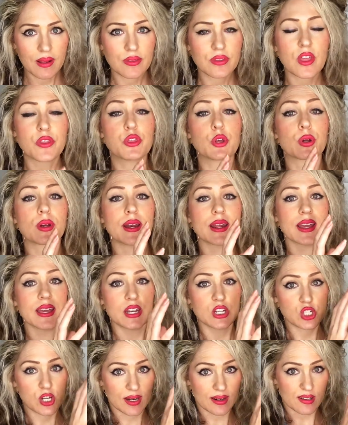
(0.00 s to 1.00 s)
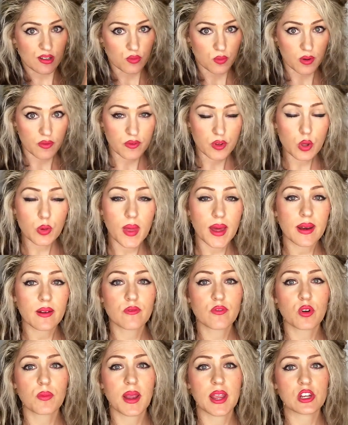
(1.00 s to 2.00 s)
that they're going to get a chance to review that
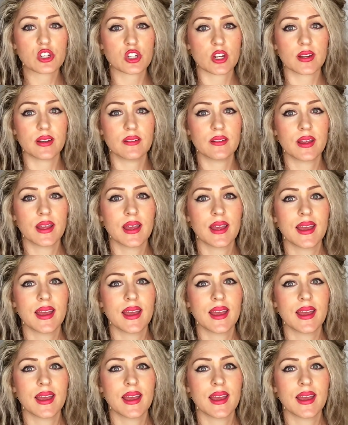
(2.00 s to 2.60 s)
information